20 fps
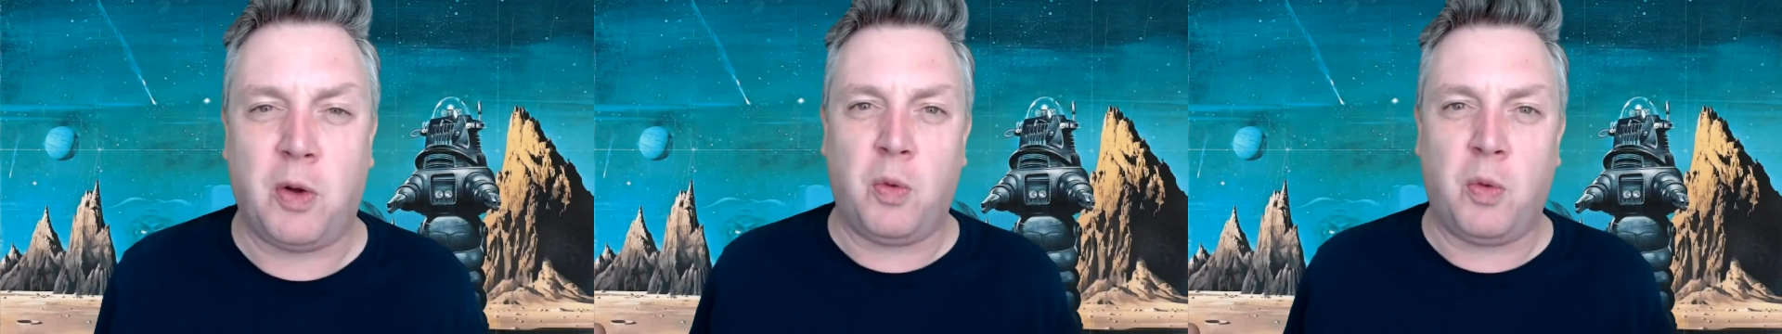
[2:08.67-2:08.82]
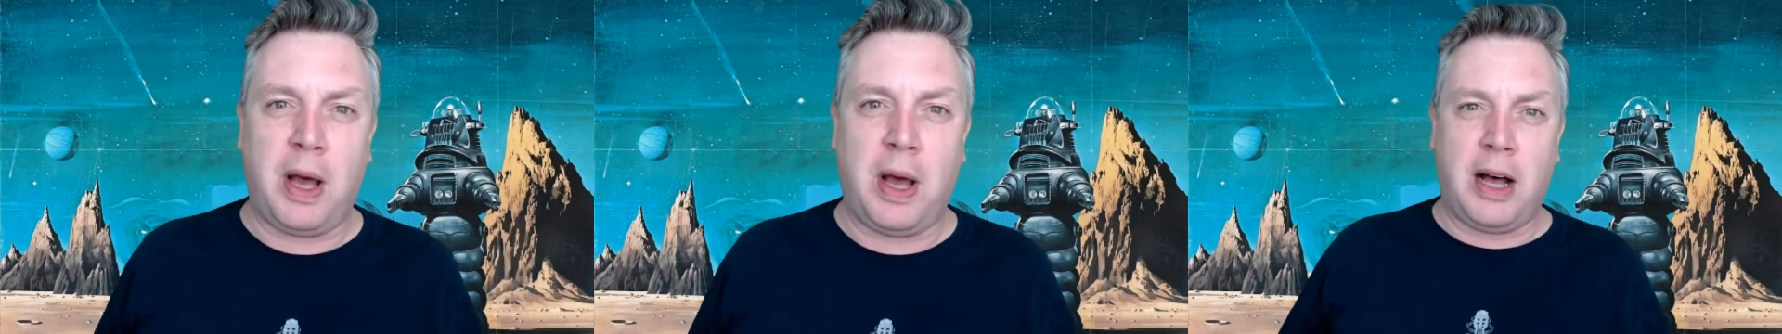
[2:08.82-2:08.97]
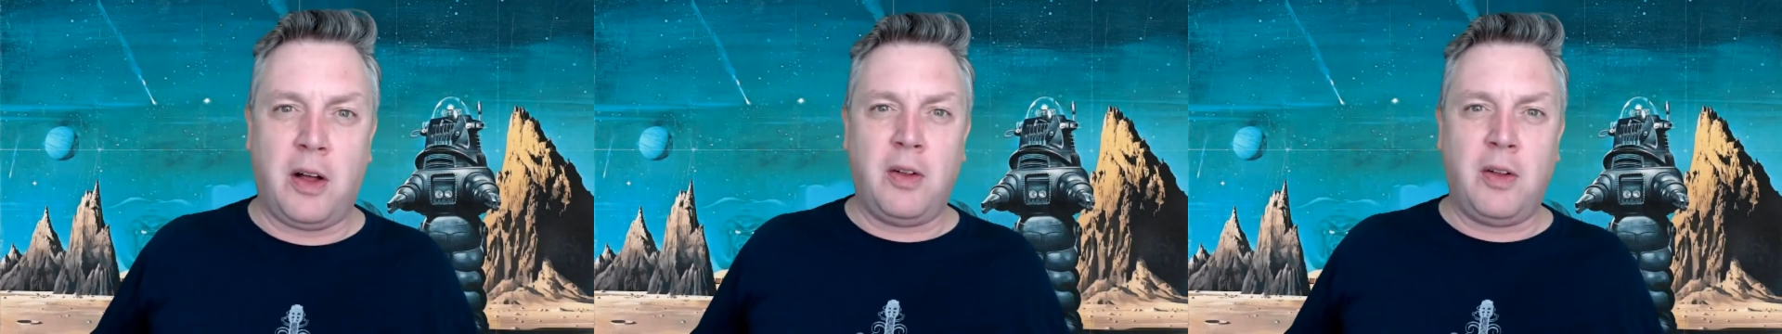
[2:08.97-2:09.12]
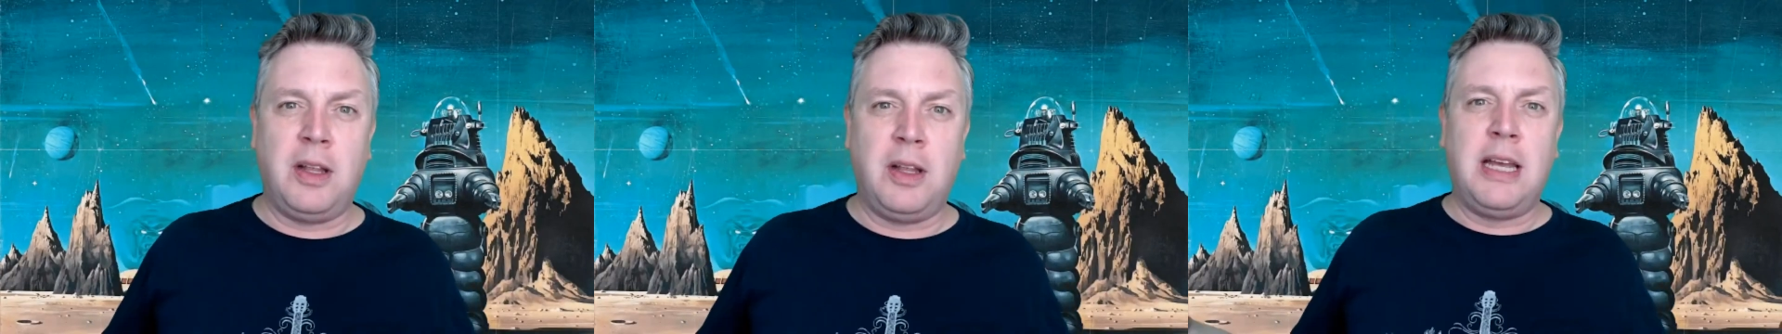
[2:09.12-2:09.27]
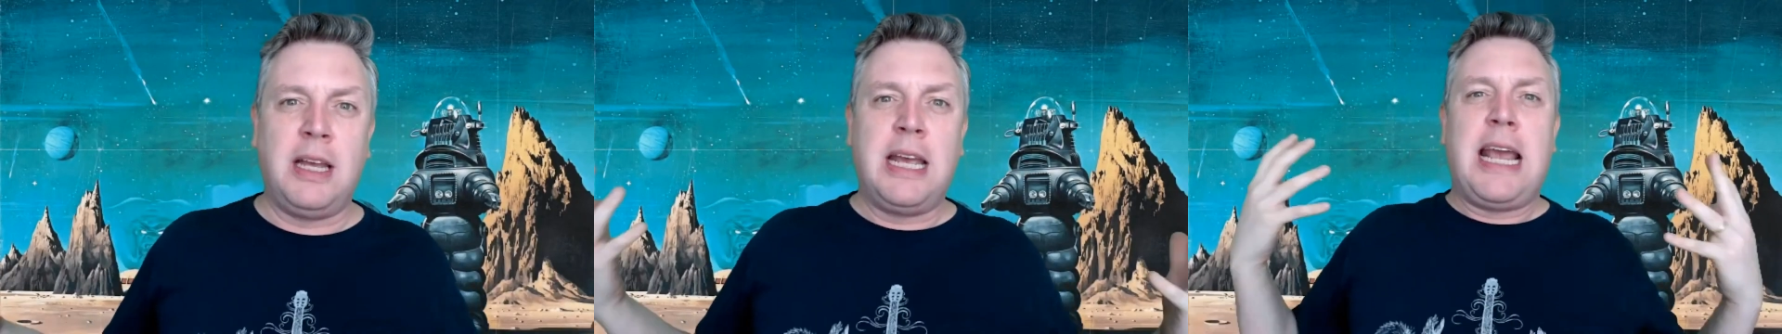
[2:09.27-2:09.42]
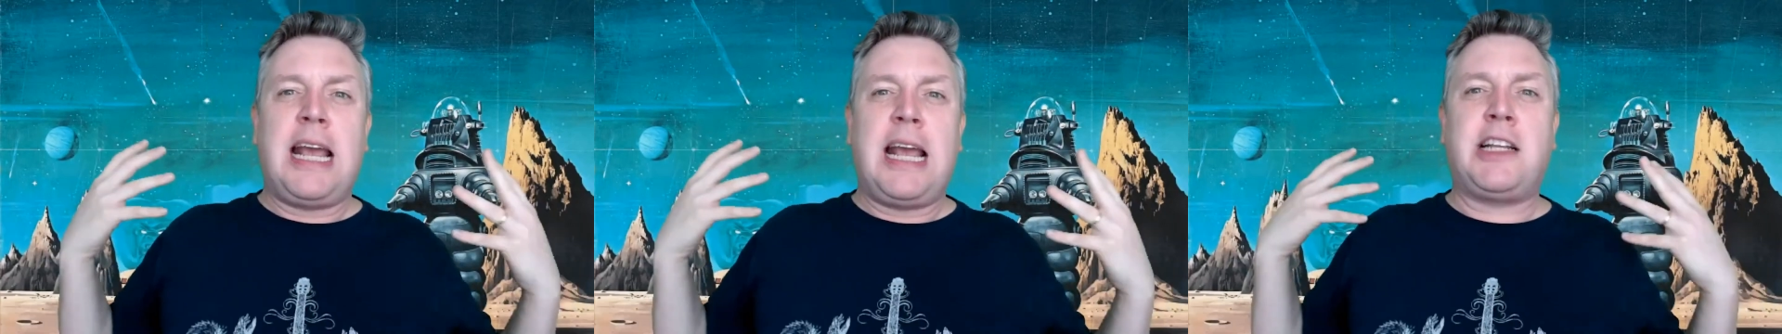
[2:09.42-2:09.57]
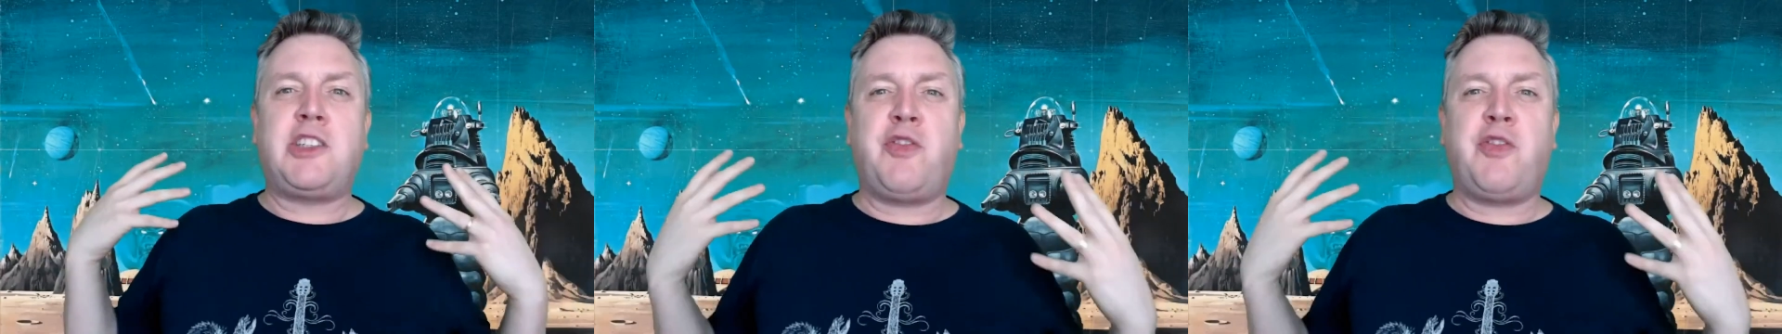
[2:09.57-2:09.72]
Well,
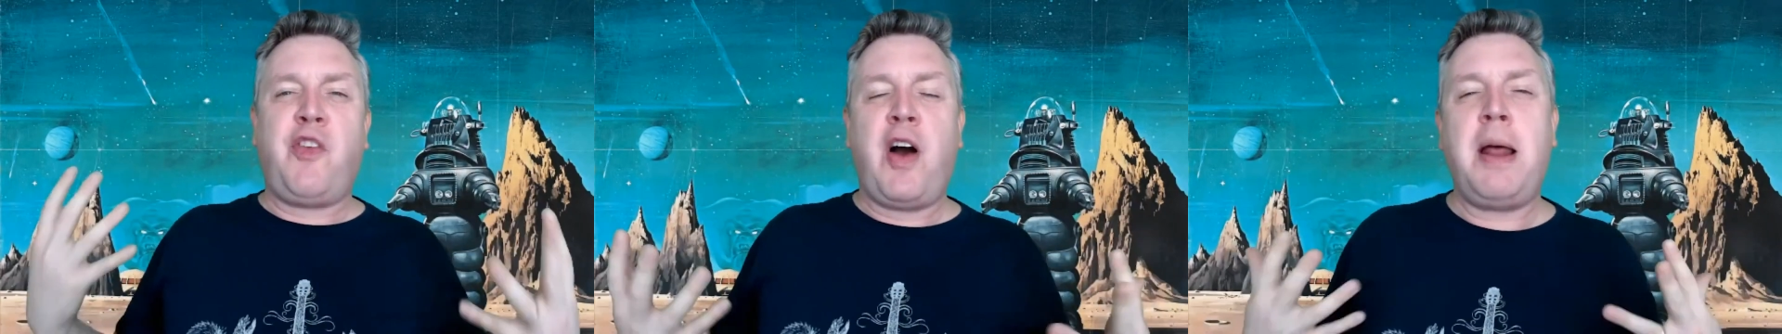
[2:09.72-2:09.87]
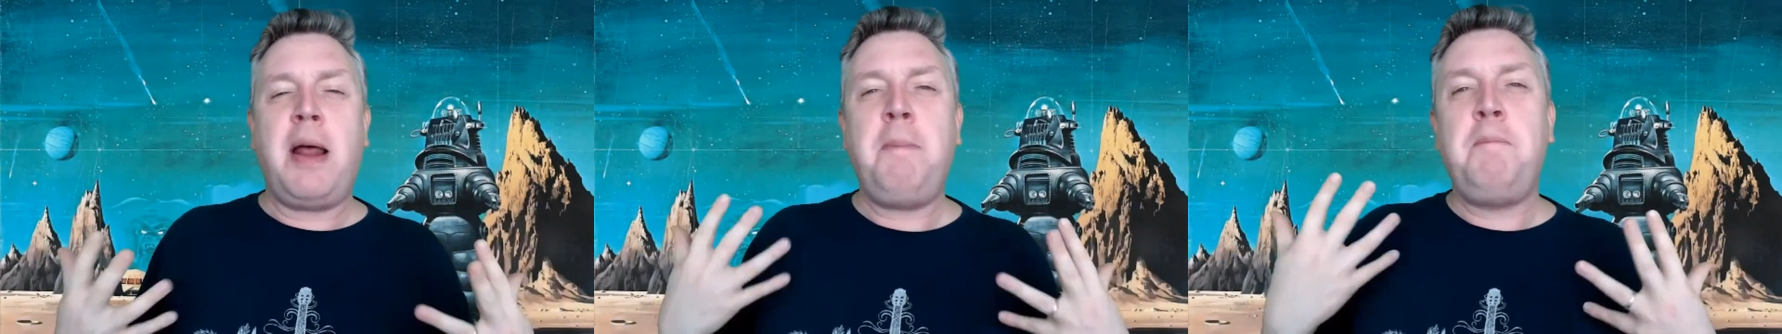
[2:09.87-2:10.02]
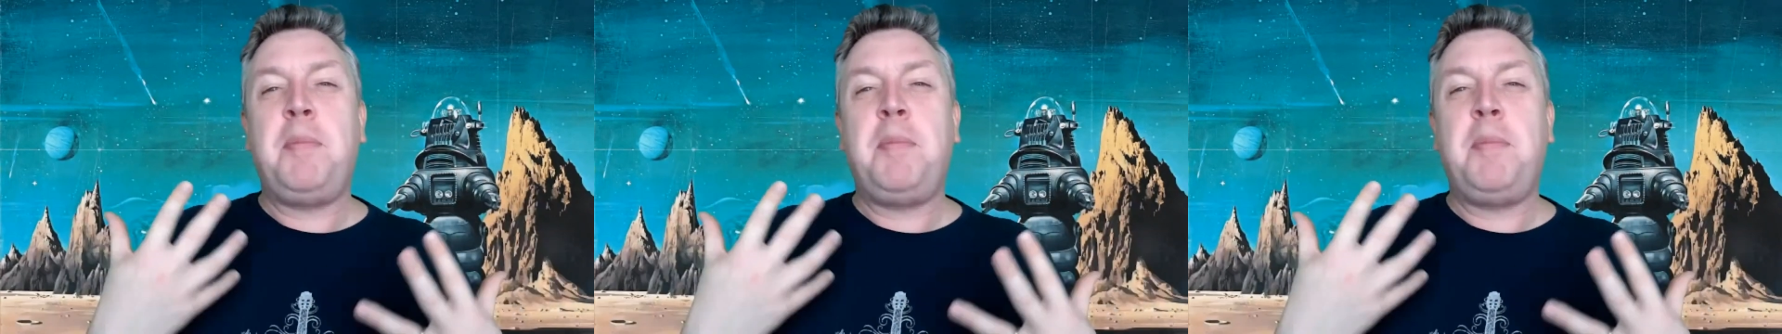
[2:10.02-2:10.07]
it's fun